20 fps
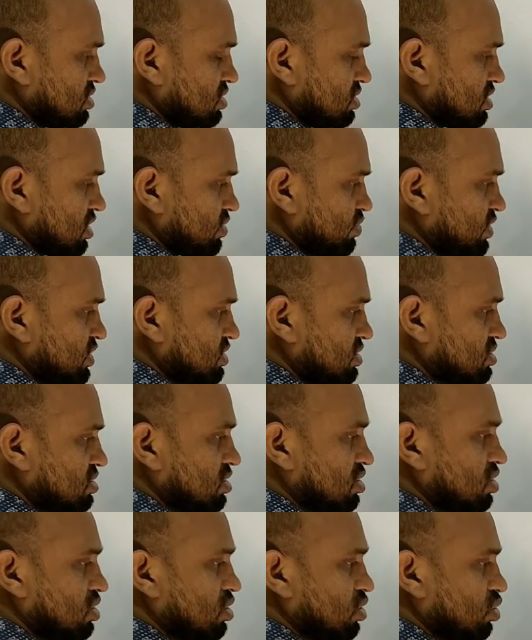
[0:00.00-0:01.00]
that means
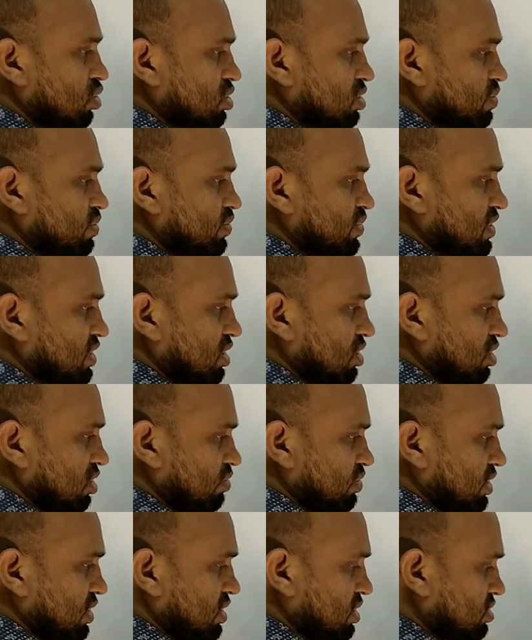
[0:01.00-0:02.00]
lone pair
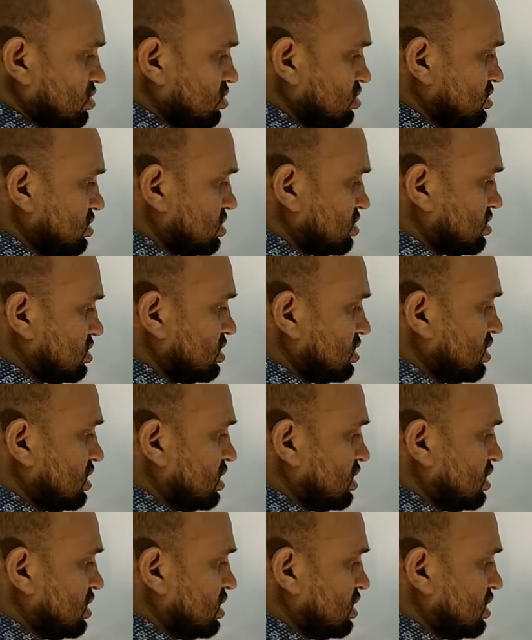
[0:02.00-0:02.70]
of electrons,